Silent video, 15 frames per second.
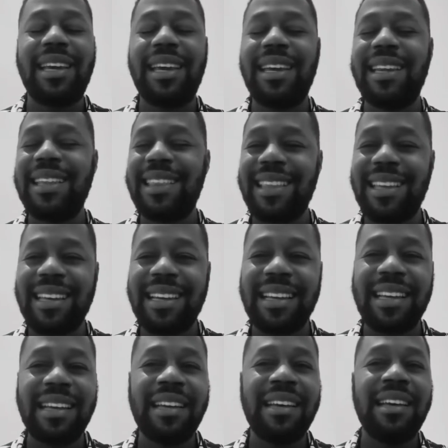
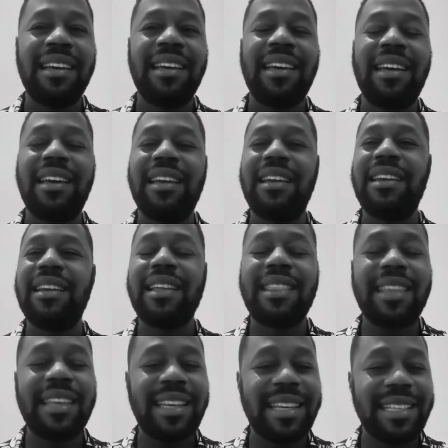anything and
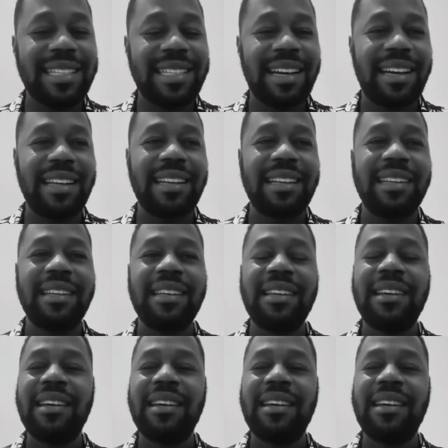nothing is done.